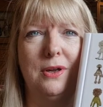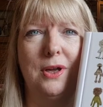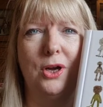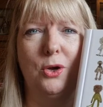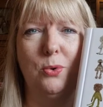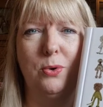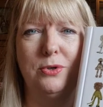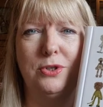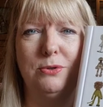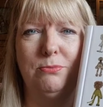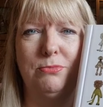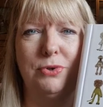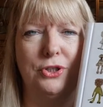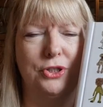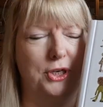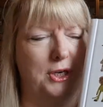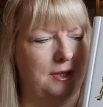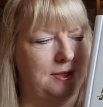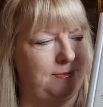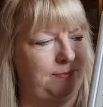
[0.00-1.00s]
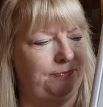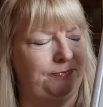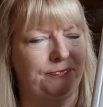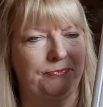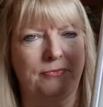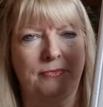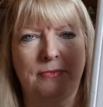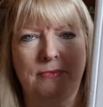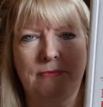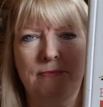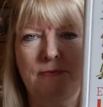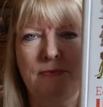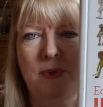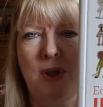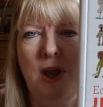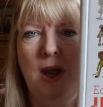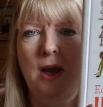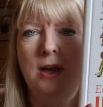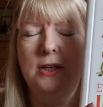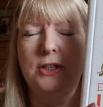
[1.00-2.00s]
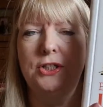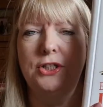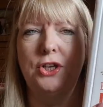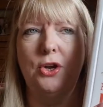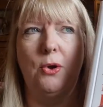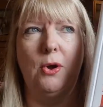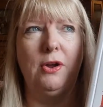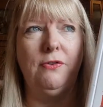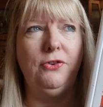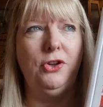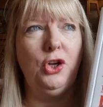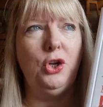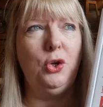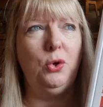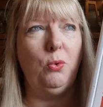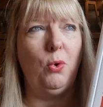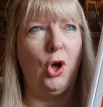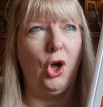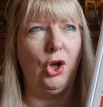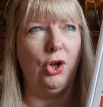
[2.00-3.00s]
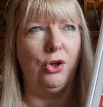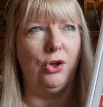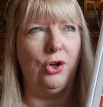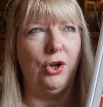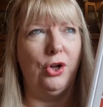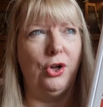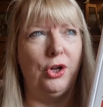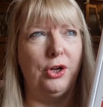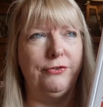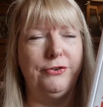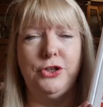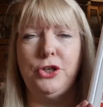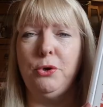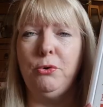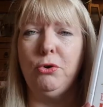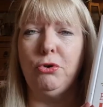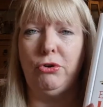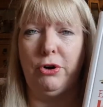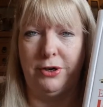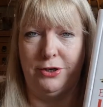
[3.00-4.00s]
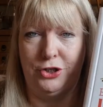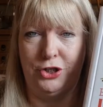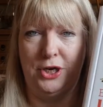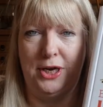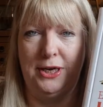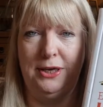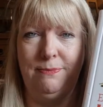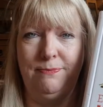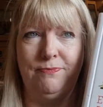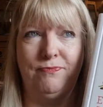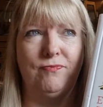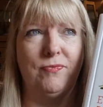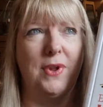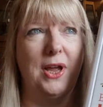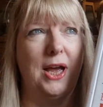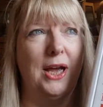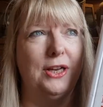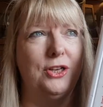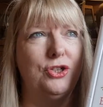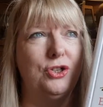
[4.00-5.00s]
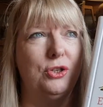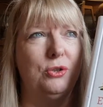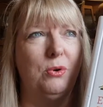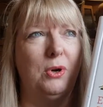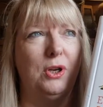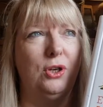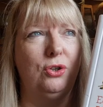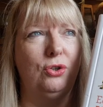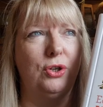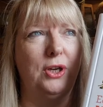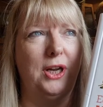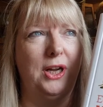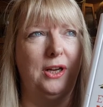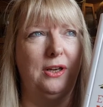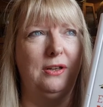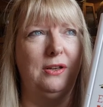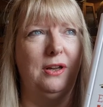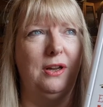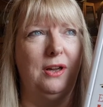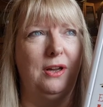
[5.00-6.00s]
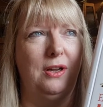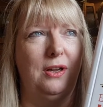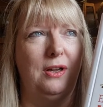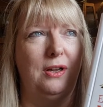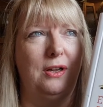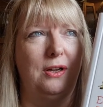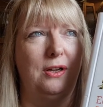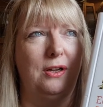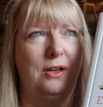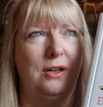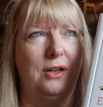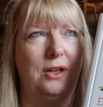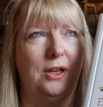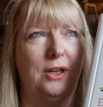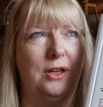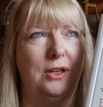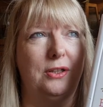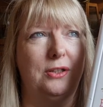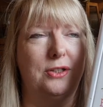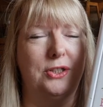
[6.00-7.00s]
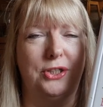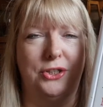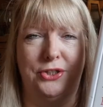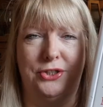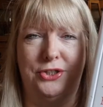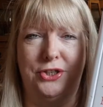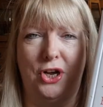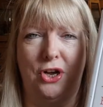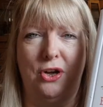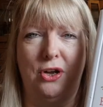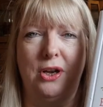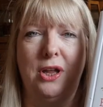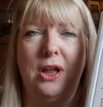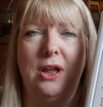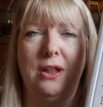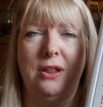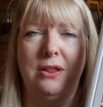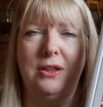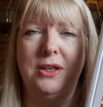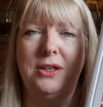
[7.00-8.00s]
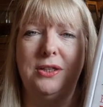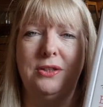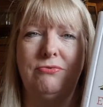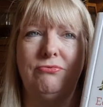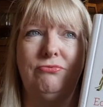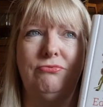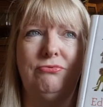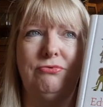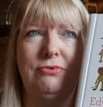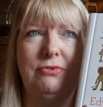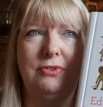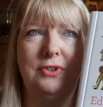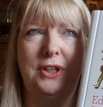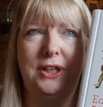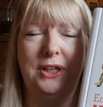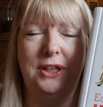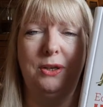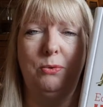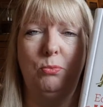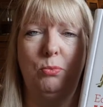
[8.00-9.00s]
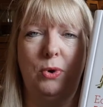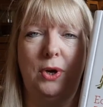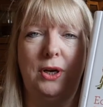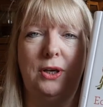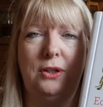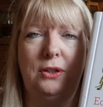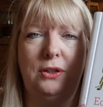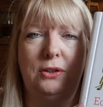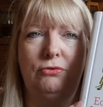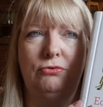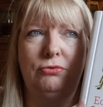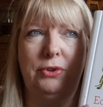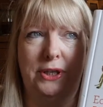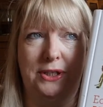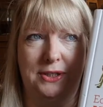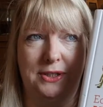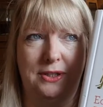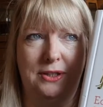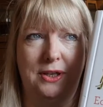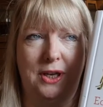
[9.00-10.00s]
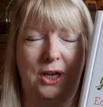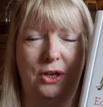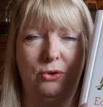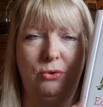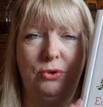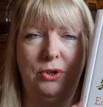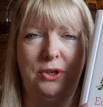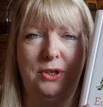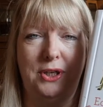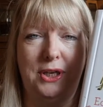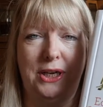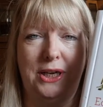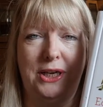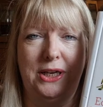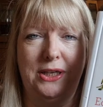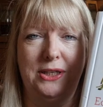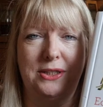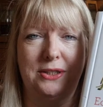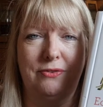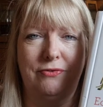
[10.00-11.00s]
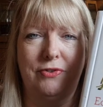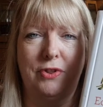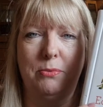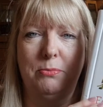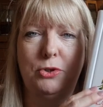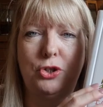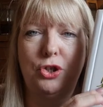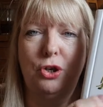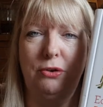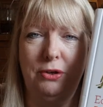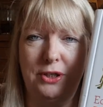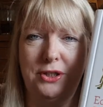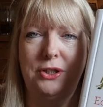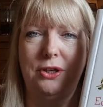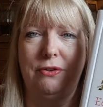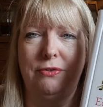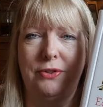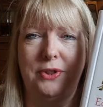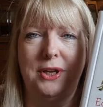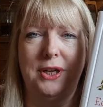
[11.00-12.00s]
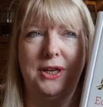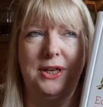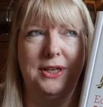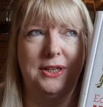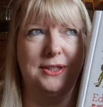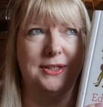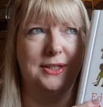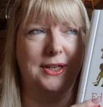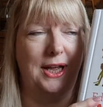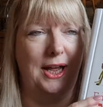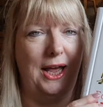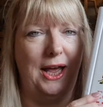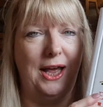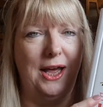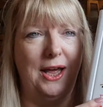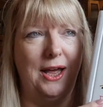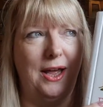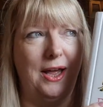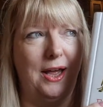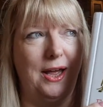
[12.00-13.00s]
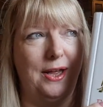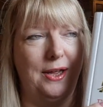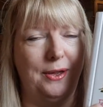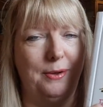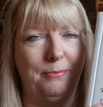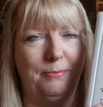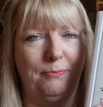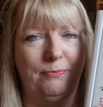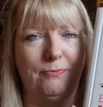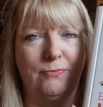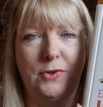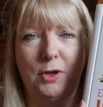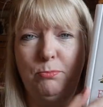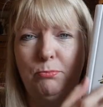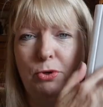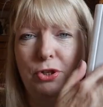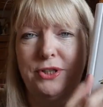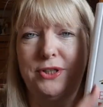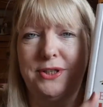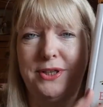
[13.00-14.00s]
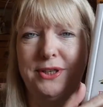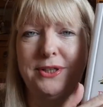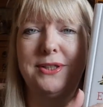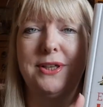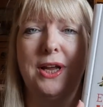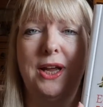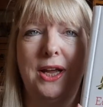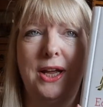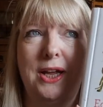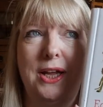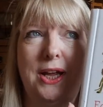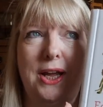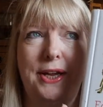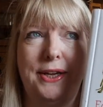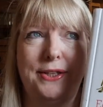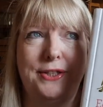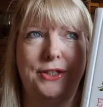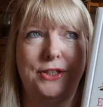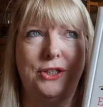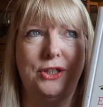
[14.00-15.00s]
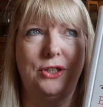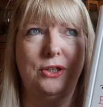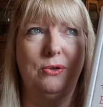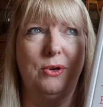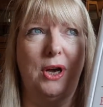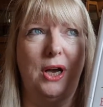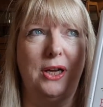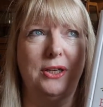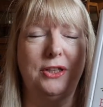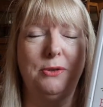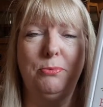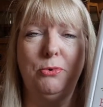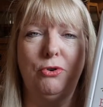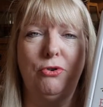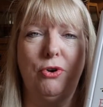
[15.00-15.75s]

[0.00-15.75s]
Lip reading: a quilting project. So if you don't crochet and you are looking to start, this is really well written, and all you need for the majority of these monsters is to do a double